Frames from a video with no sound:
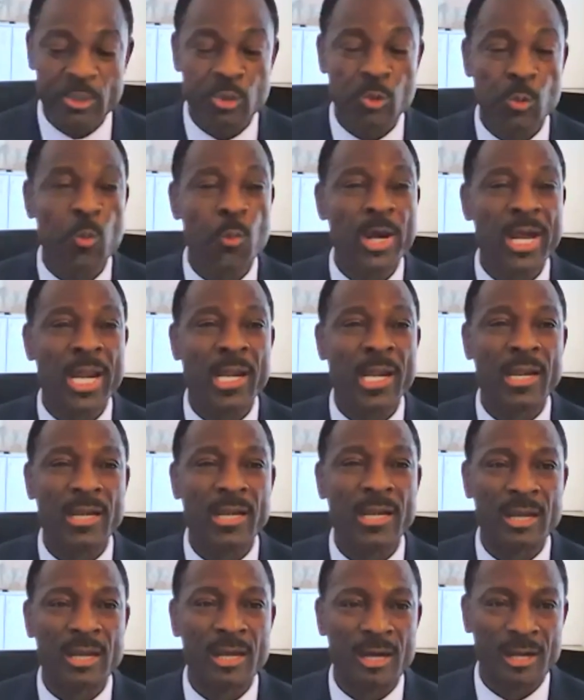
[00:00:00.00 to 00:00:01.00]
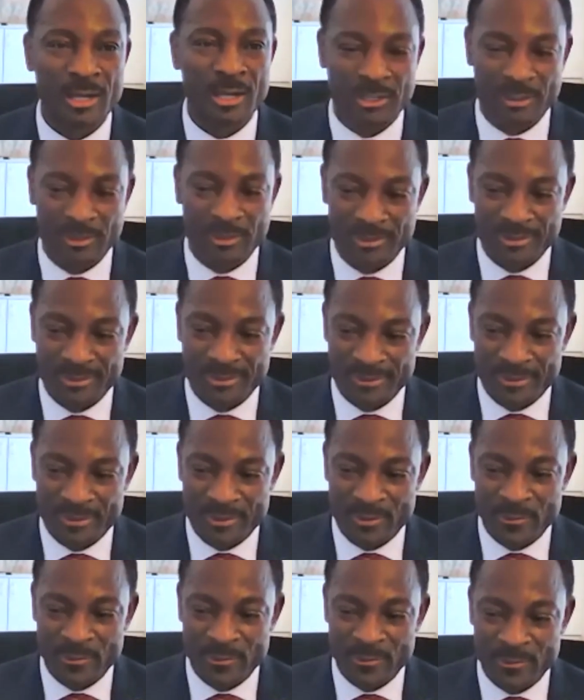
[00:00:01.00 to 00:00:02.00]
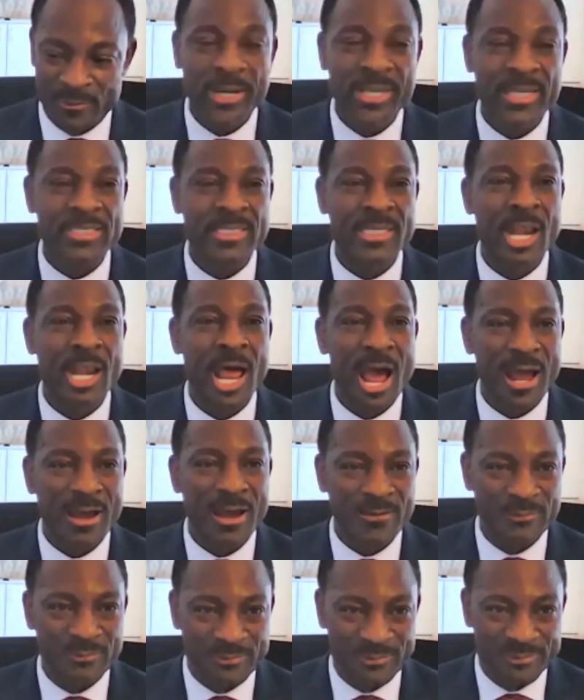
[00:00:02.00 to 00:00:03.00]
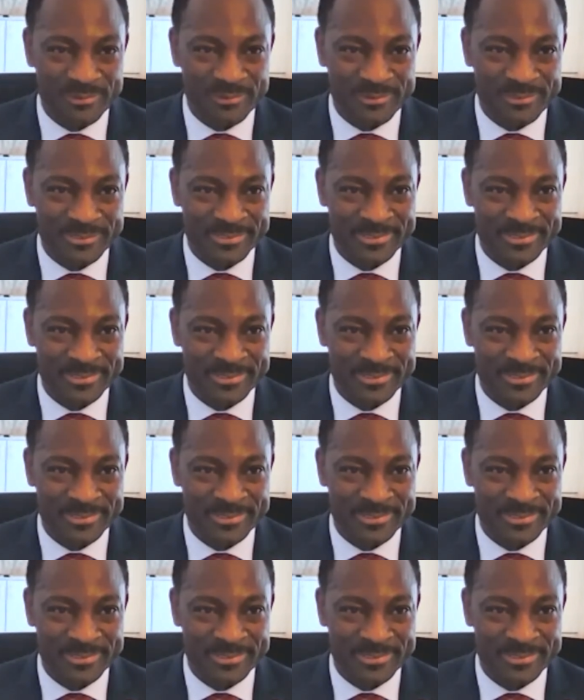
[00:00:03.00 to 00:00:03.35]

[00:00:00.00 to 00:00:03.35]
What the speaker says: He is well known for his laugh